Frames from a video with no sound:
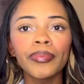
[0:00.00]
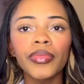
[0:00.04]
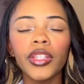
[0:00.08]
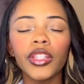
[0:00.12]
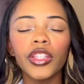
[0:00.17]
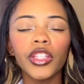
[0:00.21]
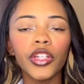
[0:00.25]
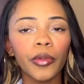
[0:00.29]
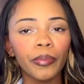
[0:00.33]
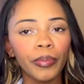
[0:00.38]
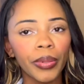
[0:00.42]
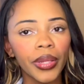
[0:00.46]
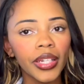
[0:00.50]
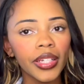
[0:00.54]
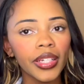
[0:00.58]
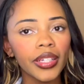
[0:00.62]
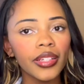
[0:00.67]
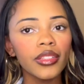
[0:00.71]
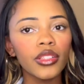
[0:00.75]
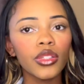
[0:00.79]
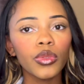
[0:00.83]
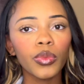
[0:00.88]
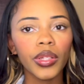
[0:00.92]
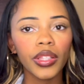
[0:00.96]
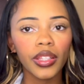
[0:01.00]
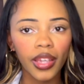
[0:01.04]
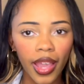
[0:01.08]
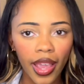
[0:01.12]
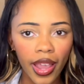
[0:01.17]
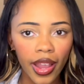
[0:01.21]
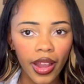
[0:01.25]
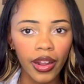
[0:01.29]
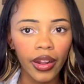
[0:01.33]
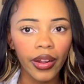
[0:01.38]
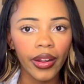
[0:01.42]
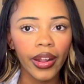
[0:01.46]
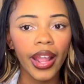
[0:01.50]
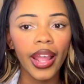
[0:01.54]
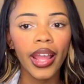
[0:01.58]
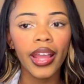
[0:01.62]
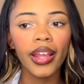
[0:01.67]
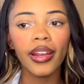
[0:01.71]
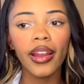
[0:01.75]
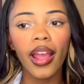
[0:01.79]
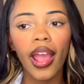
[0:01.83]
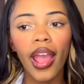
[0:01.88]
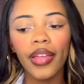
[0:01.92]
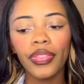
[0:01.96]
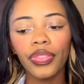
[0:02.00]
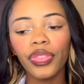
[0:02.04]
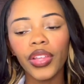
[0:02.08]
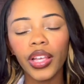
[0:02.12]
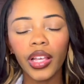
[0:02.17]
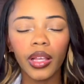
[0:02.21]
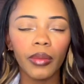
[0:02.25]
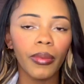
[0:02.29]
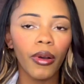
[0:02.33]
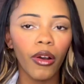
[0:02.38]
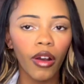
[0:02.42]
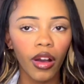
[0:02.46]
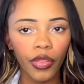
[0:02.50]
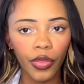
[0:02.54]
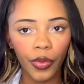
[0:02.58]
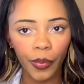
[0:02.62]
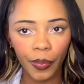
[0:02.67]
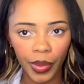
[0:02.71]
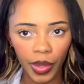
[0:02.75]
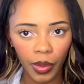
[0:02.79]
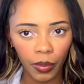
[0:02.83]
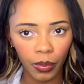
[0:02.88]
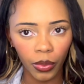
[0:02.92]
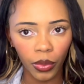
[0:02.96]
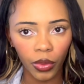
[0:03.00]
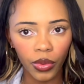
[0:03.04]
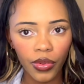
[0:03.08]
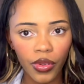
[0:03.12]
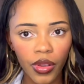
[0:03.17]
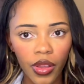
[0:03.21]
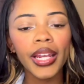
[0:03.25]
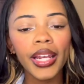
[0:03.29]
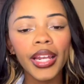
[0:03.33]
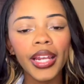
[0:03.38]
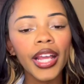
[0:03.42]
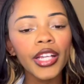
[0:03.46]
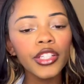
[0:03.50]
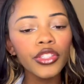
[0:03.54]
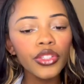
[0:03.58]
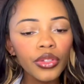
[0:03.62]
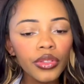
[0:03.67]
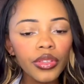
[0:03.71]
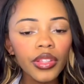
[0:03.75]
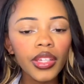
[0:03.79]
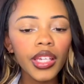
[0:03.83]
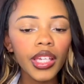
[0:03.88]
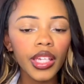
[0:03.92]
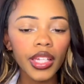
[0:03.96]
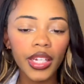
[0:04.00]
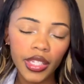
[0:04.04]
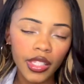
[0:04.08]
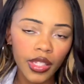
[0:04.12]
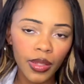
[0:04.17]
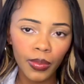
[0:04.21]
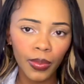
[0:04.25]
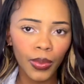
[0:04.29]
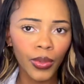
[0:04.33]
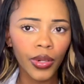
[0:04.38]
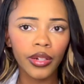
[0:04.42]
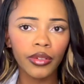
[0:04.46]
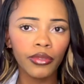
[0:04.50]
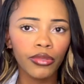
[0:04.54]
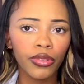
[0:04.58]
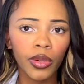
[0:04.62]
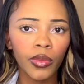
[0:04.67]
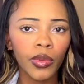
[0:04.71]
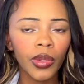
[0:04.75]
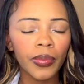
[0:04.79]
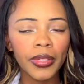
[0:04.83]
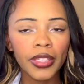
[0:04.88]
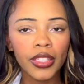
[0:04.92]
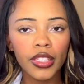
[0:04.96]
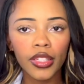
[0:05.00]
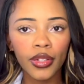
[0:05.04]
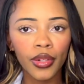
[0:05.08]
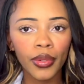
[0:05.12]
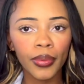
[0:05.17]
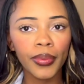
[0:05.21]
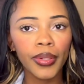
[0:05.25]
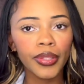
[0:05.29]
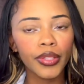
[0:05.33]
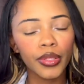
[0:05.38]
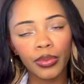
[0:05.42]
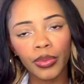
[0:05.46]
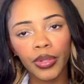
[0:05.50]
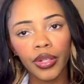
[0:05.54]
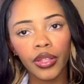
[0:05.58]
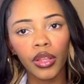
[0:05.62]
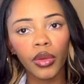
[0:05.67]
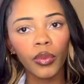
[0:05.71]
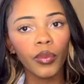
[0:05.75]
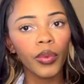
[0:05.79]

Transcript: their opinions with care and and think about other people and i do think it is important for women to know what's real and